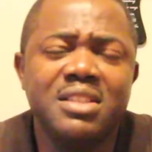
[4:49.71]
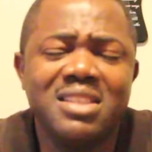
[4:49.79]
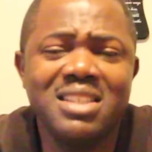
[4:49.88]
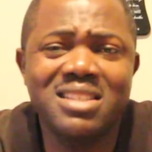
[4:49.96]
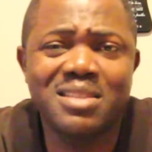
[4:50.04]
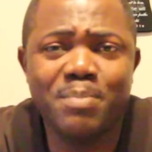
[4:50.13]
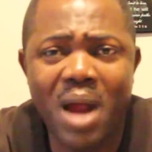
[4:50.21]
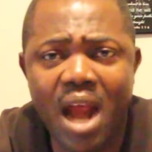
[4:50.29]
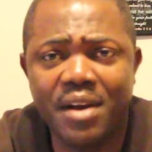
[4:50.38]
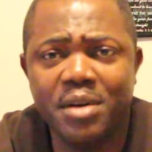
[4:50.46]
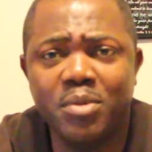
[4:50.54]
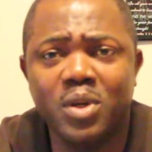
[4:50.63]
this
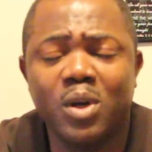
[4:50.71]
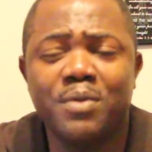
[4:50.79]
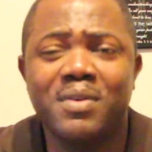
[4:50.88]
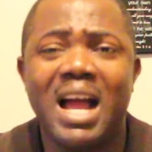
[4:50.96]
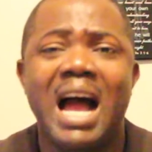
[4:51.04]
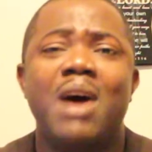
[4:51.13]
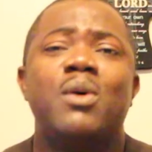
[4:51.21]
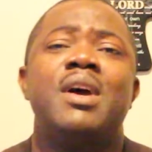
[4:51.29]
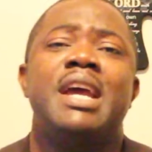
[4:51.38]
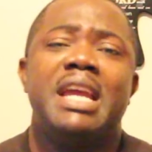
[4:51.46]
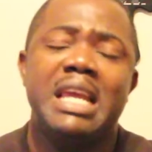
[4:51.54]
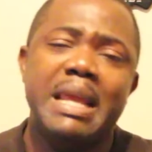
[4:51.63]
parable of how
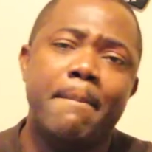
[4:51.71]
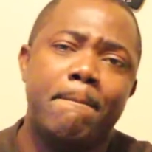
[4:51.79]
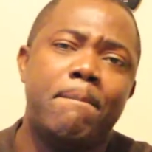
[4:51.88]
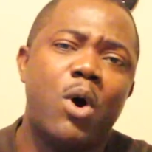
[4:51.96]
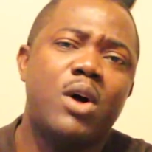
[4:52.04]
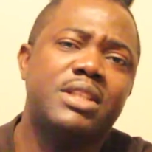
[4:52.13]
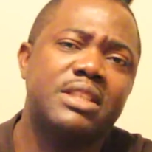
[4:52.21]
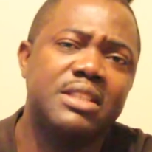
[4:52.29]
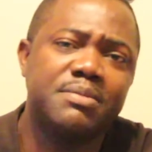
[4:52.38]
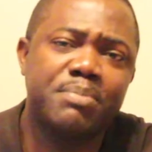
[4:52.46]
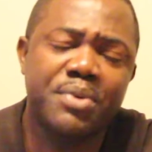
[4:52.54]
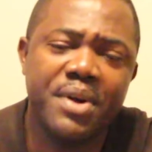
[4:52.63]

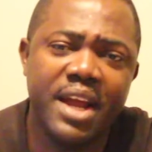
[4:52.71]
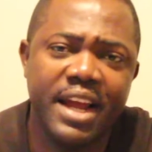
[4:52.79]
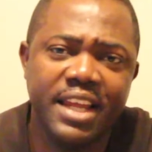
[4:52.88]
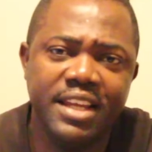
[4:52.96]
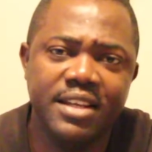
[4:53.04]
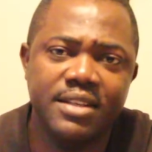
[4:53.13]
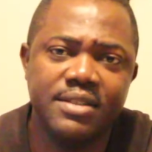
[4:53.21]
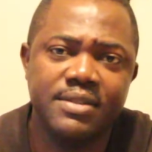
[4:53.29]
important prayer is.